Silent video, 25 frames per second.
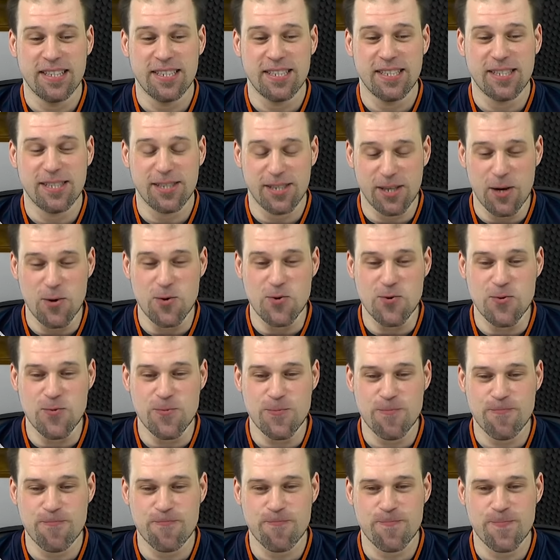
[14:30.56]
So,
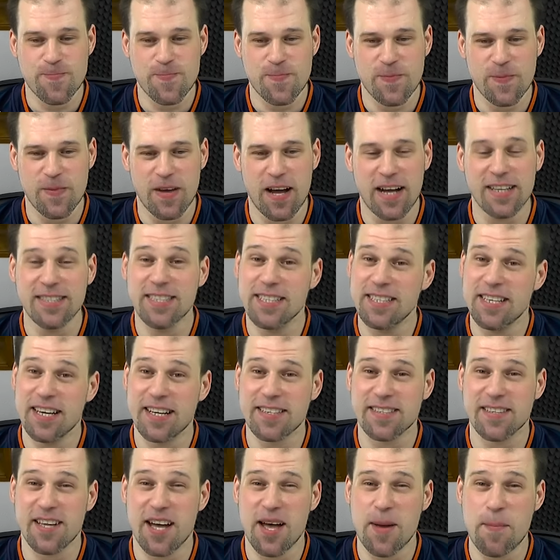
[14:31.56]
until
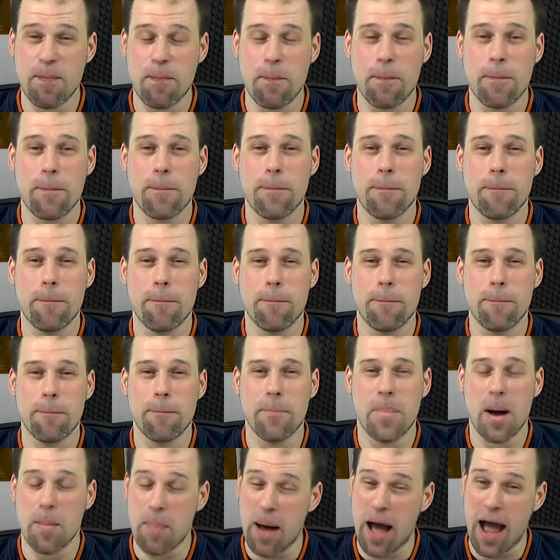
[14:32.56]
next time,
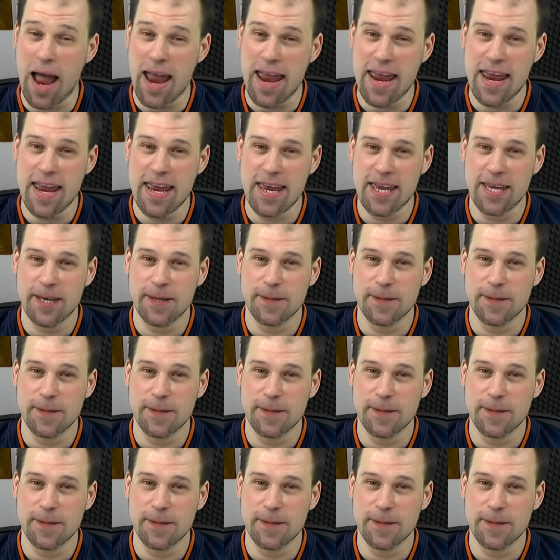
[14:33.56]
bye-bye.